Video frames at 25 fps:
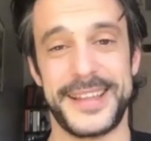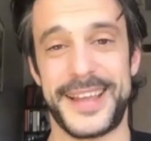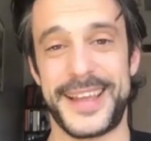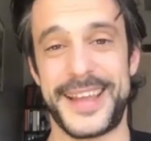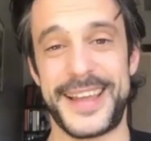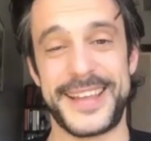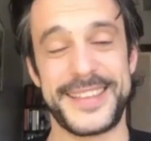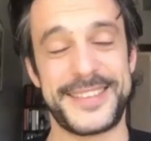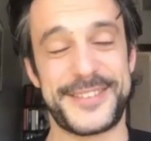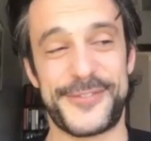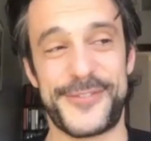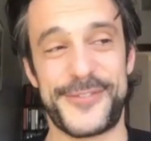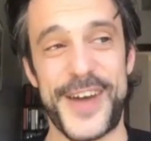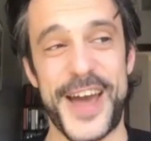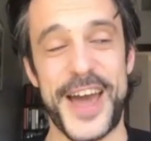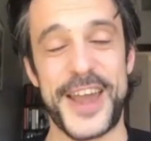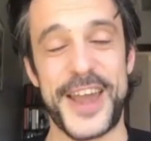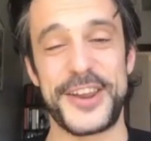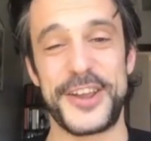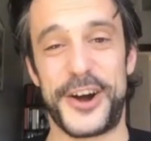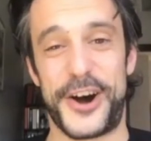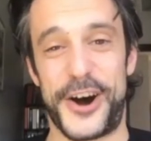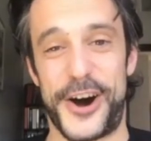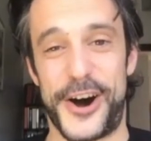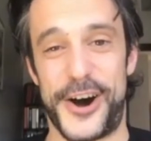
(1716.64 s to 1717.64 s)
It's
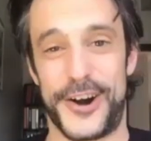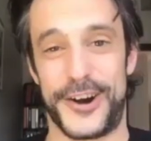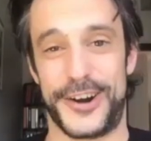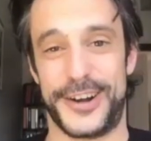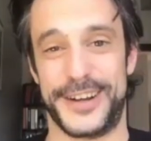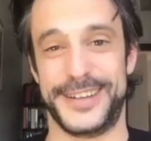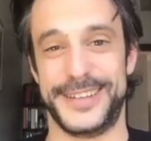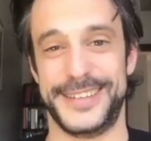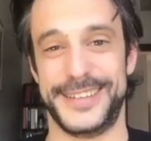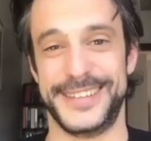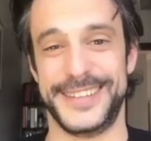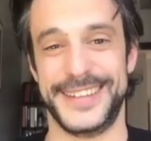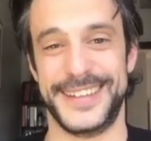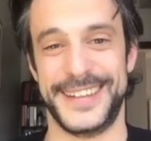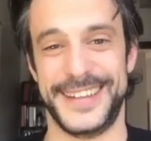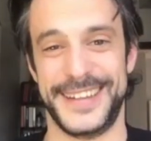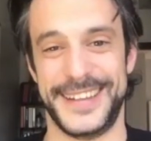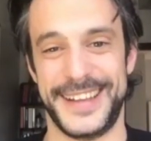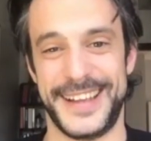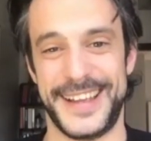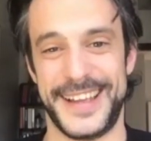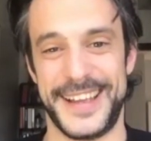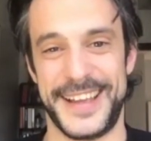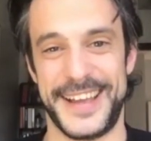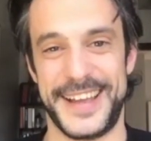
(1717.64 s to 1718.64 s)
very hard
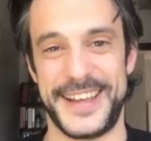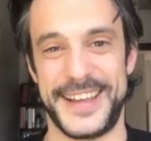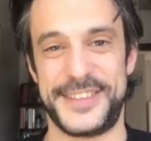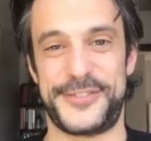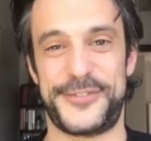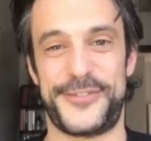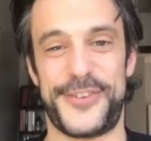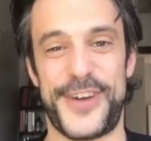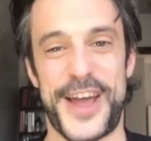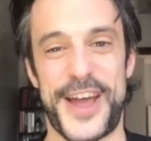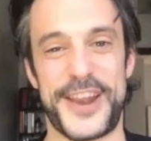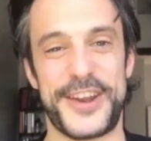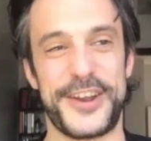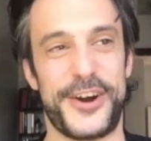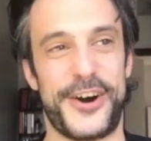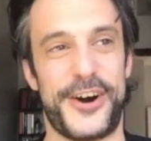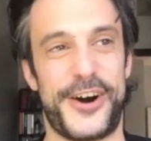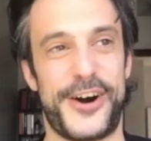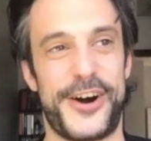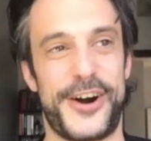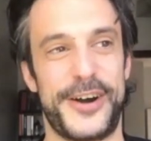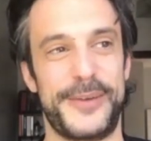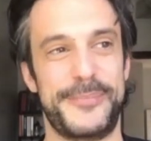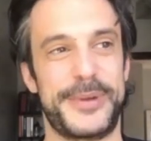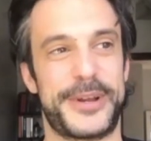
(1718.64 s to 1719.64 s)
it's very
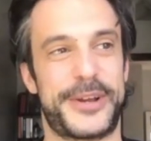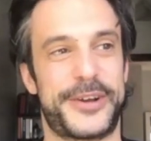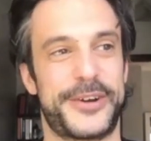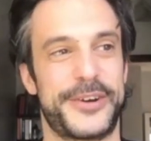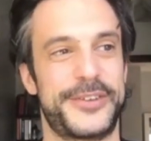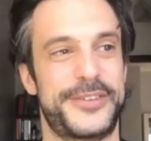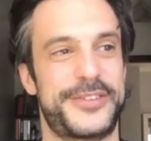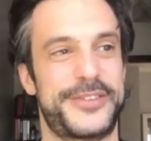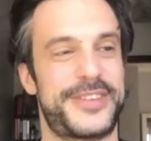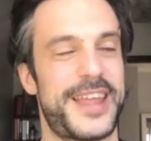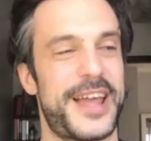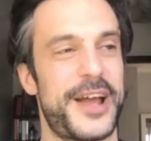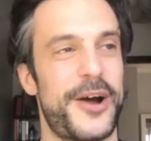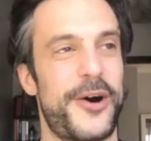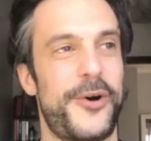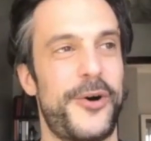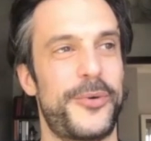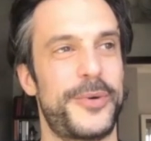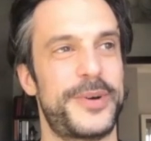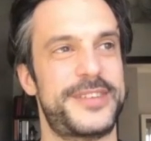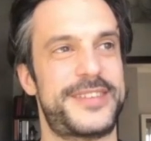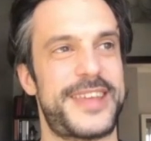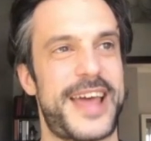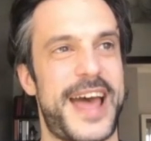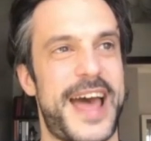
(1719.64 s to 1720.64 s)
hard because they
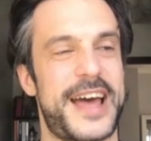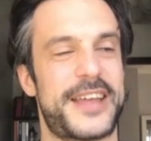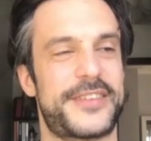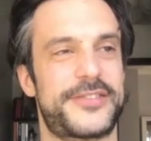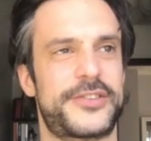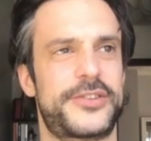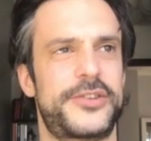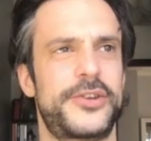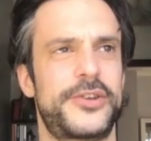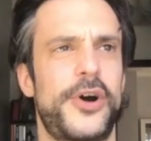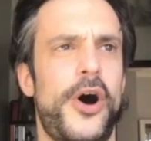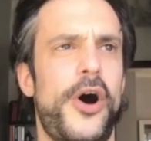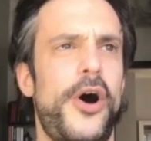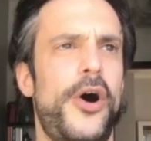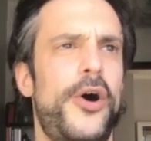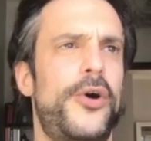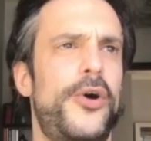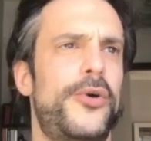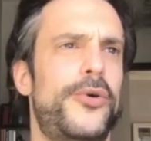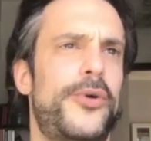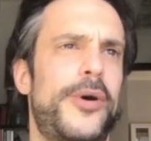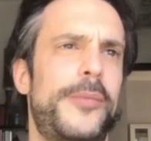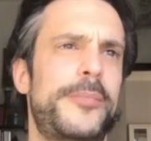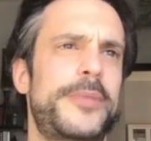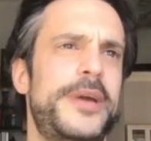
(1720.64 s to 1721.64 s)
always ask you
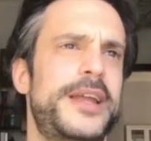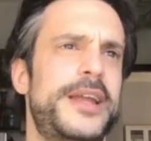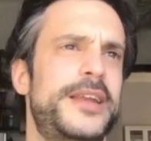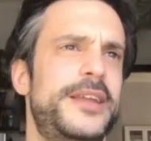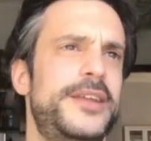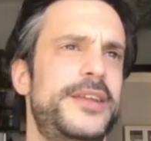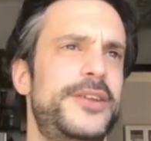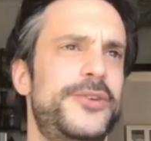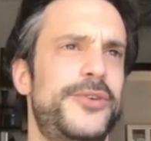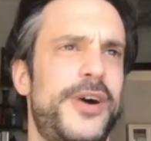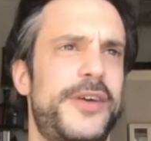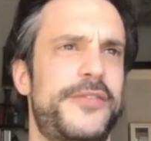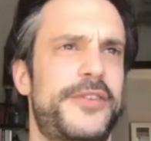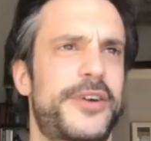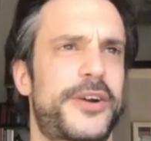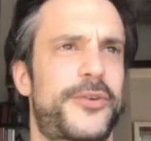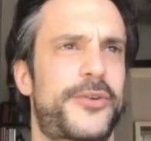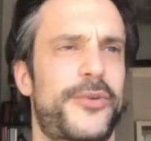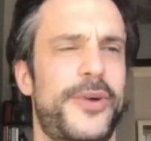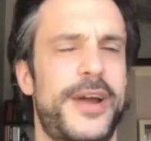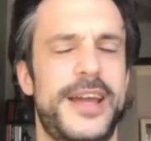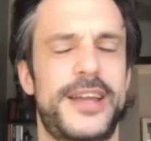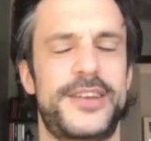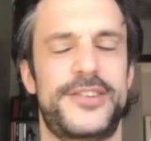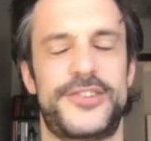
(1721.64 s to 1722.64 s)
oh i mean you have a
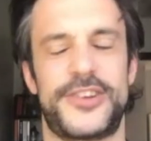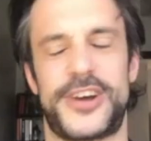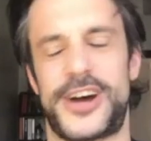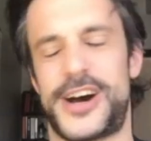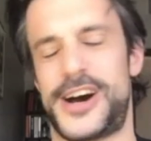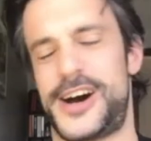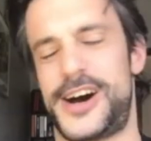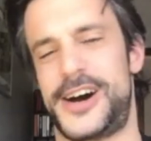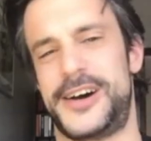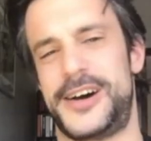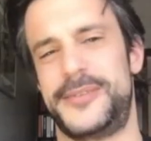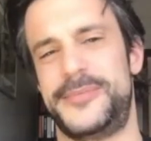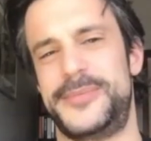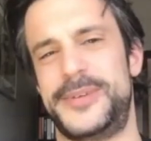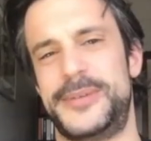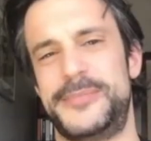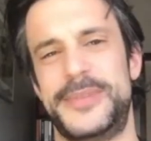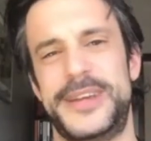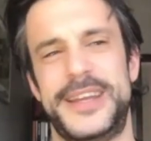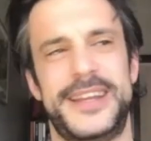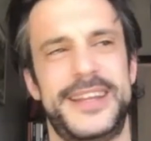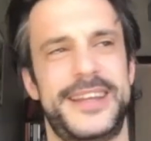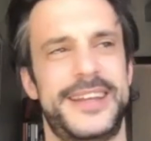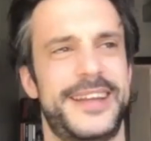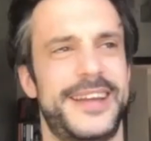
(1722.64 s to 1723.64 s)
great job i
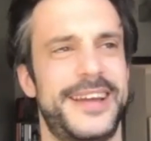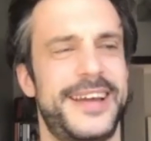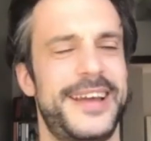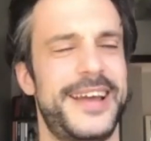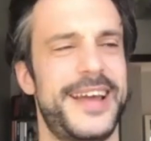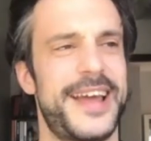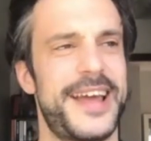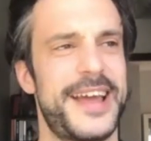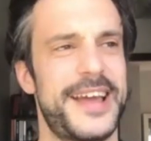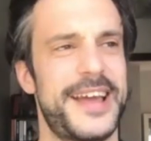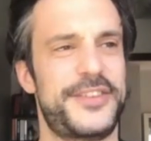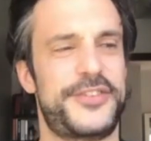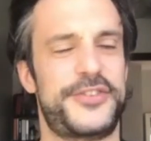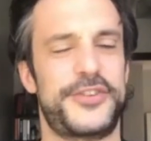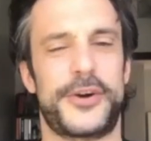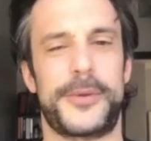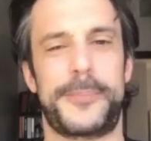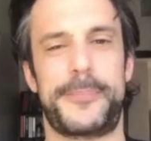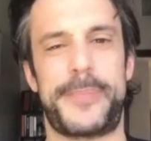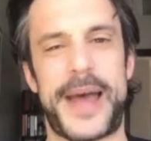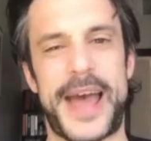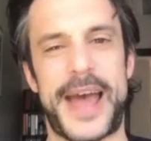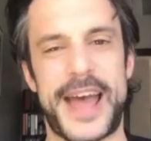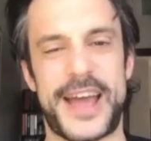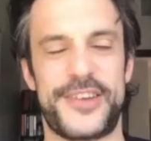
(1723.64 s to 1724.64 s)
mean is your
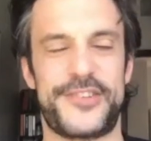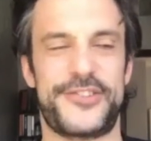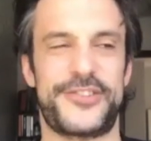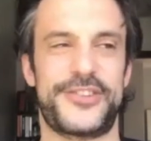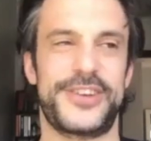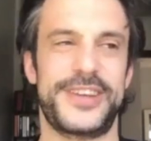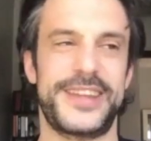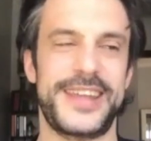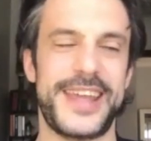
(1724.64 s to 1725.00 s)
passion.